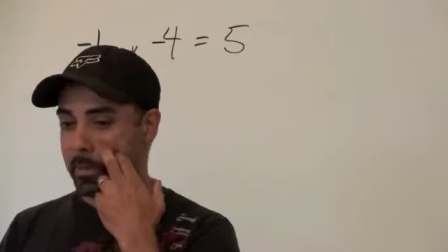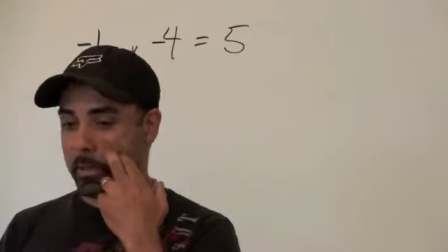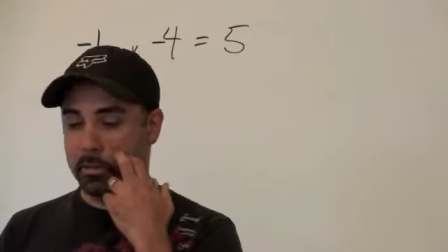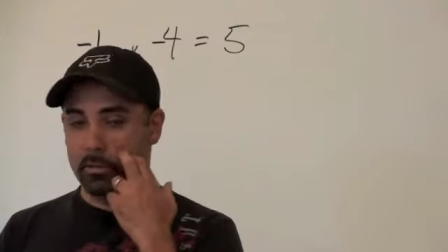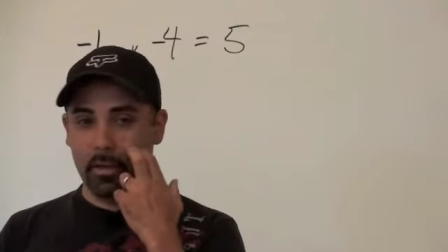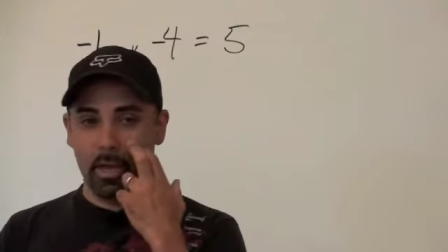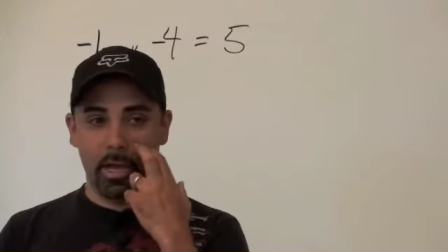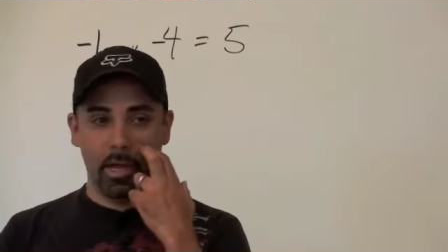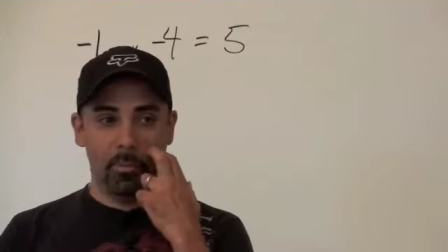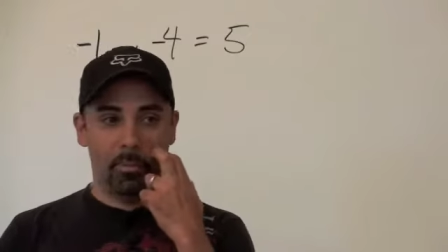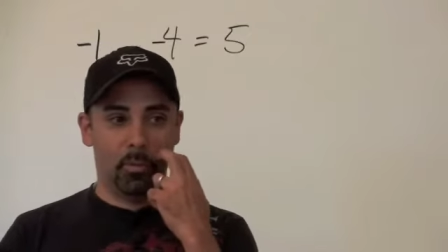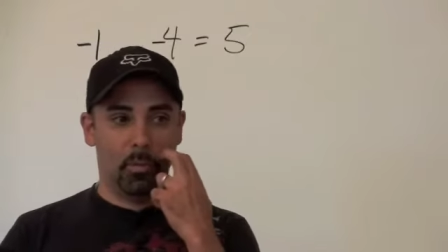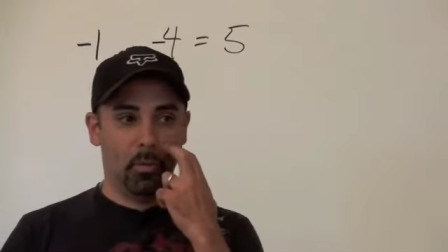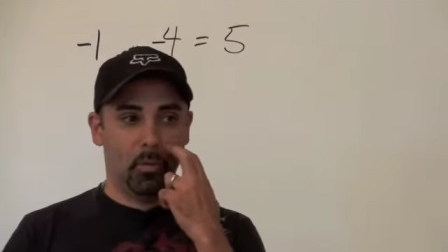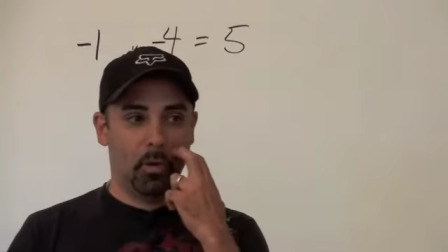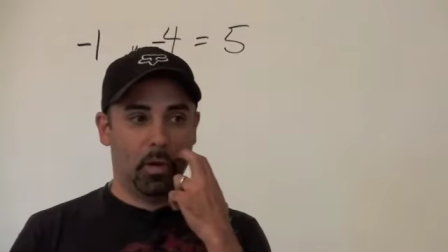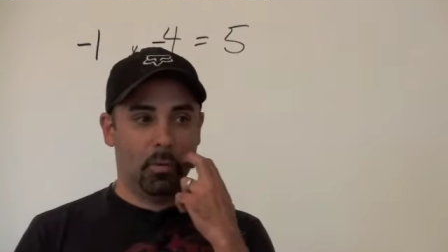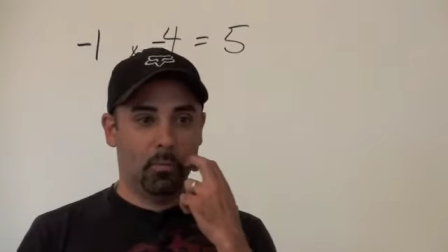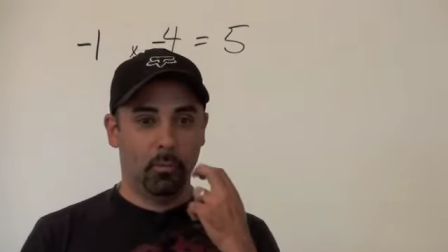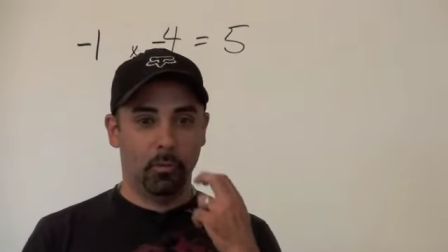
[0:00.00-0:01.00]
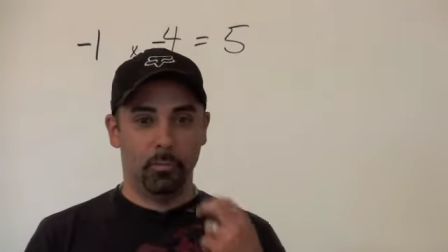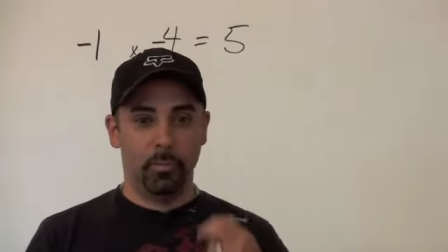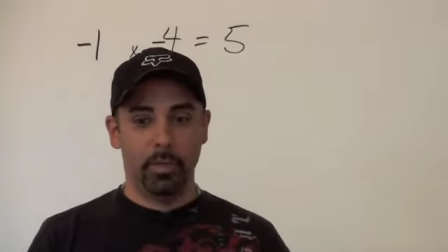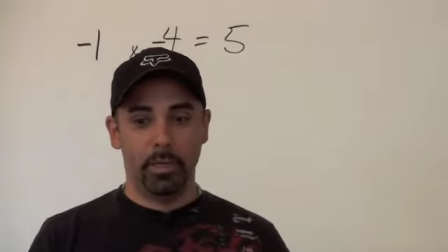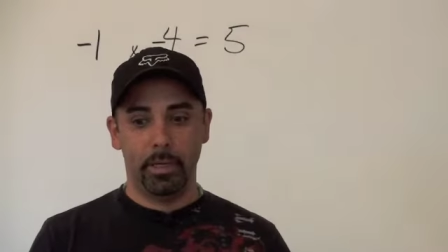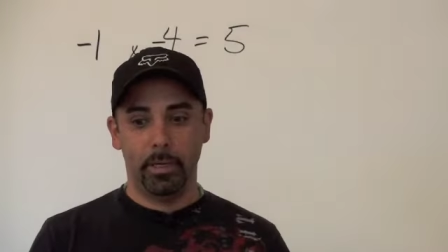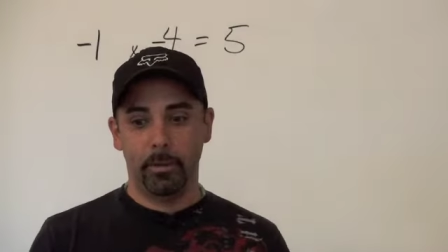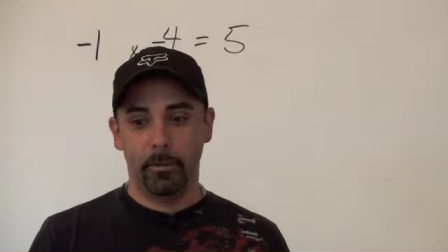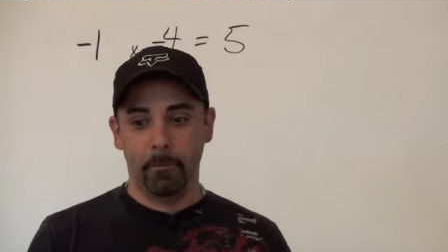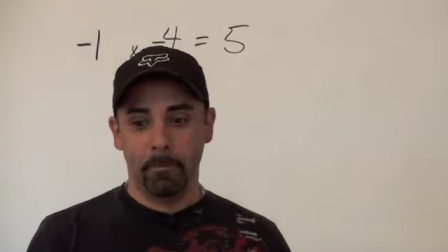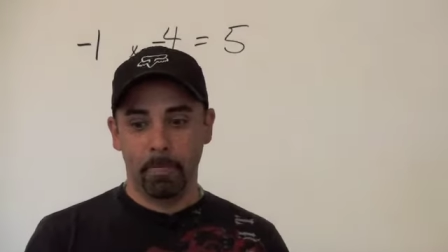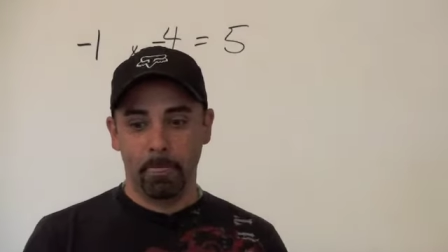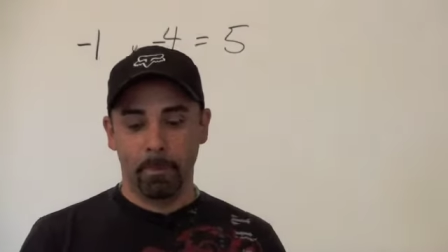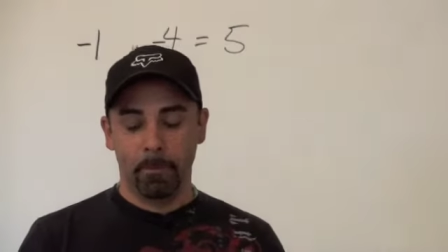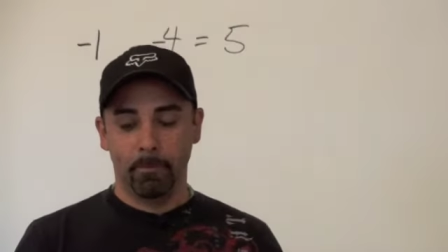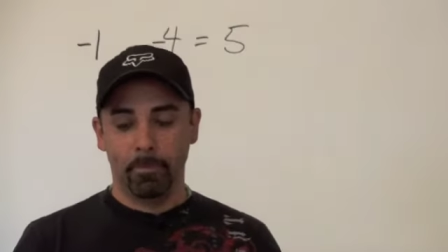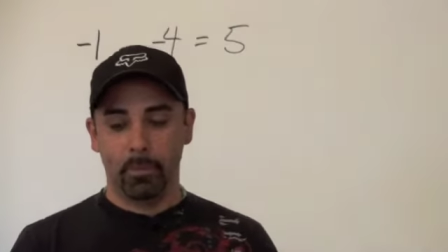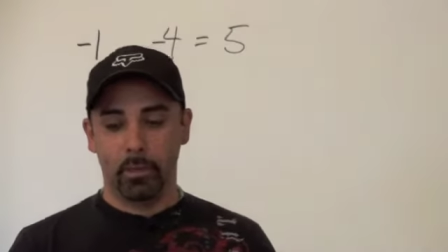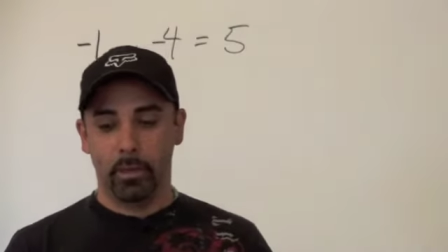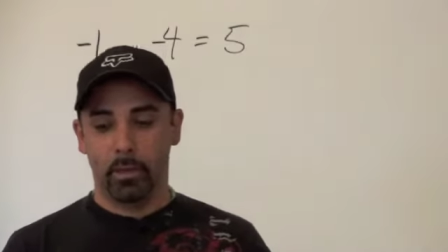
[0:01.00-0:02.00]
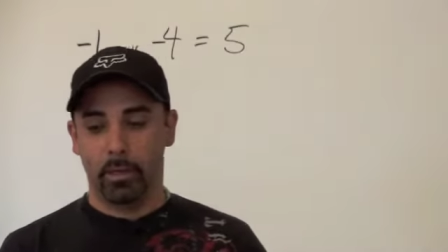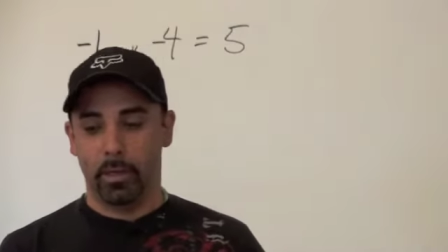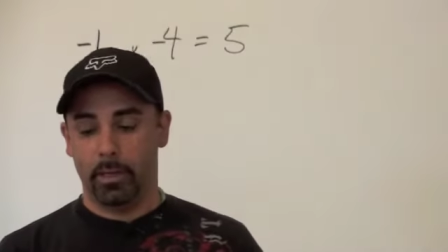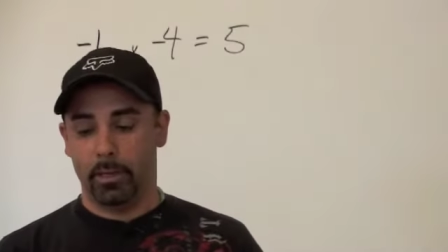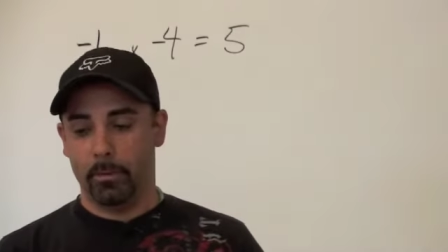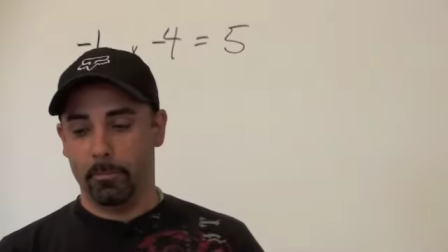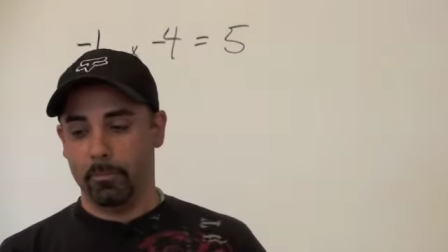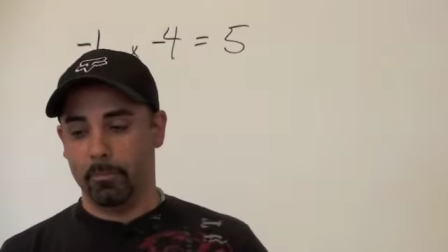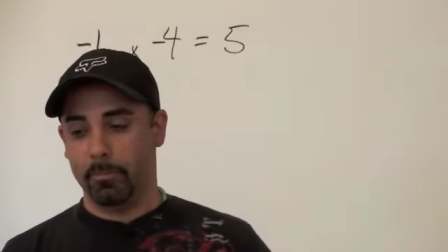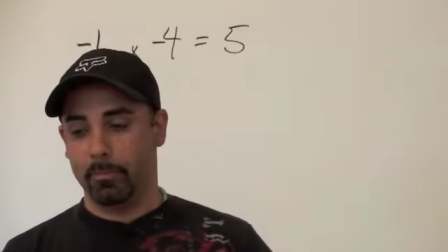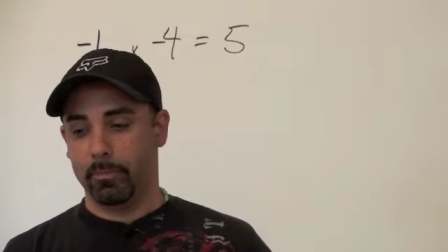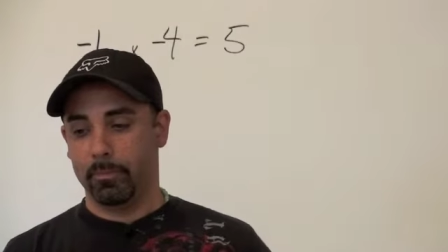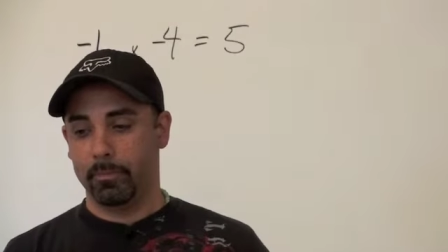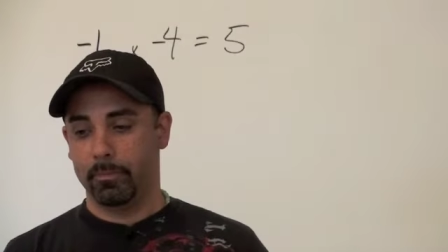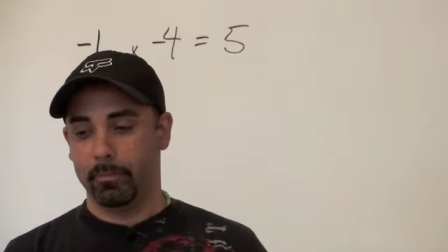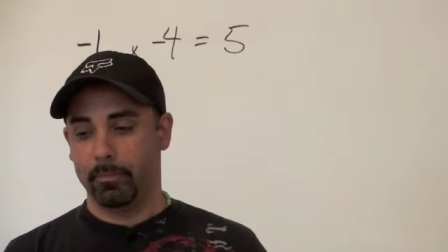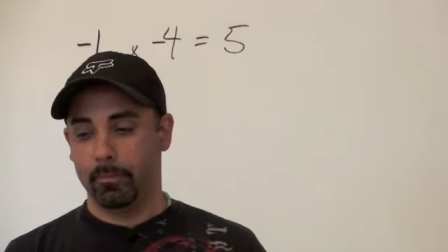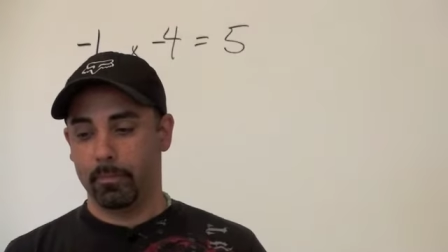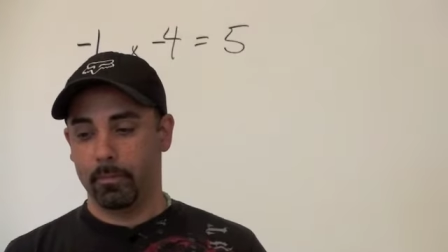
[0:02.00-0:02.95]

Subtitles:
diet program would be, let's